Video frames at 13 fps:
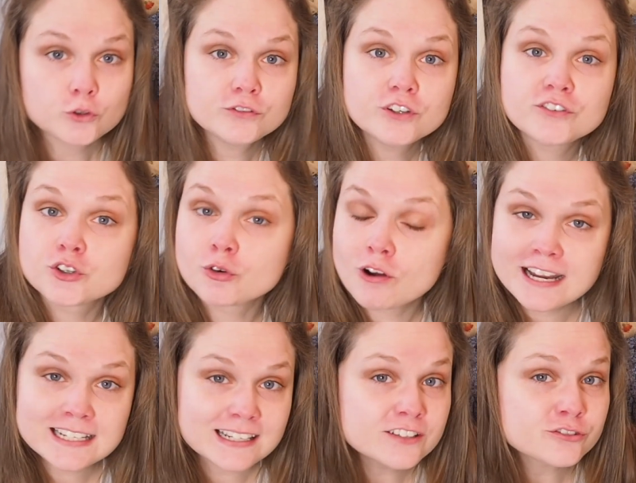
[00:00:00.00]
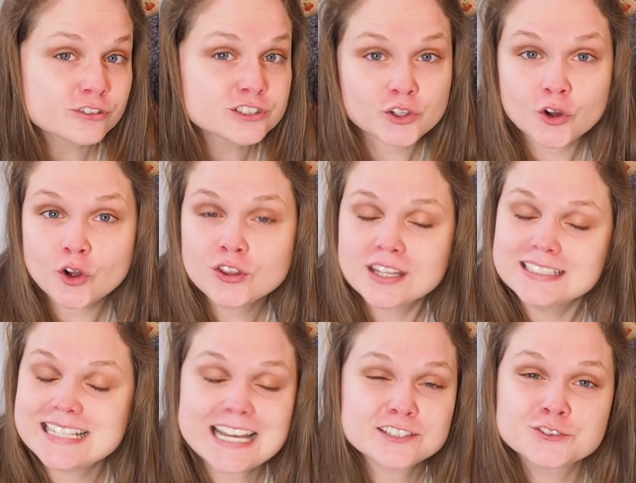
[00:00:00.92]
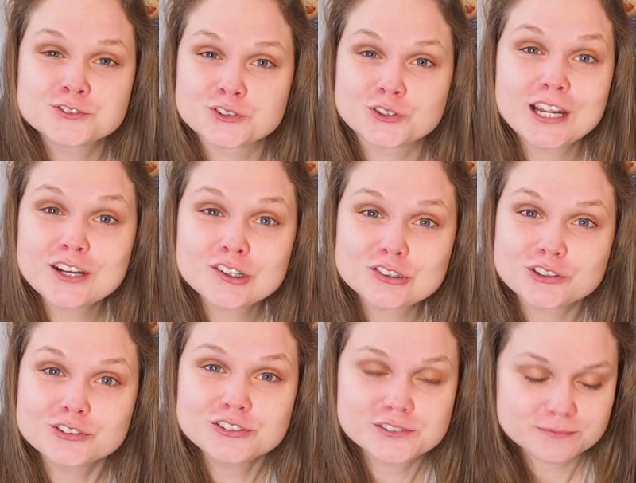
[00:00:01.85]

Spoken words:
if you have a grand entrance hall that dazzles your characters,